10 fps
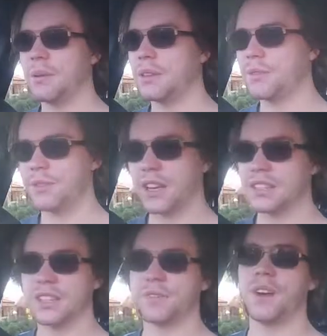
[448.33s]
I mean, like I
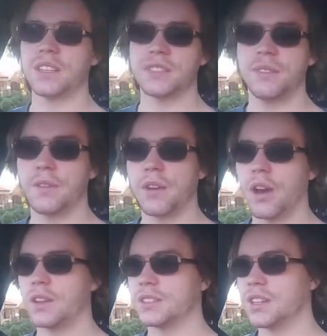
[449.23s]
said, the fastest I've ever
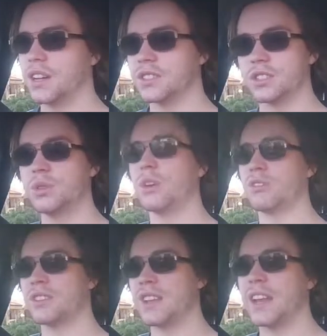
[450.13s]
gone in this car is
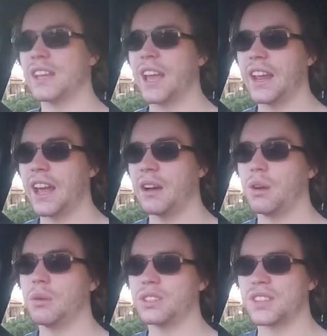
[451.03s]
210k an
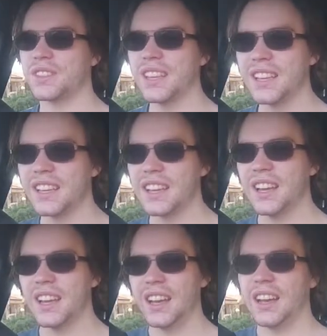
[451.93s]
hour, which I think,
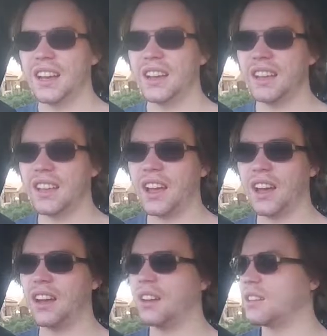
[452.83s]

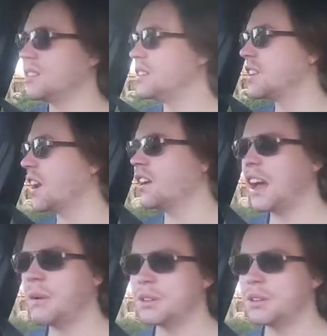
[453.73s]
I don't know how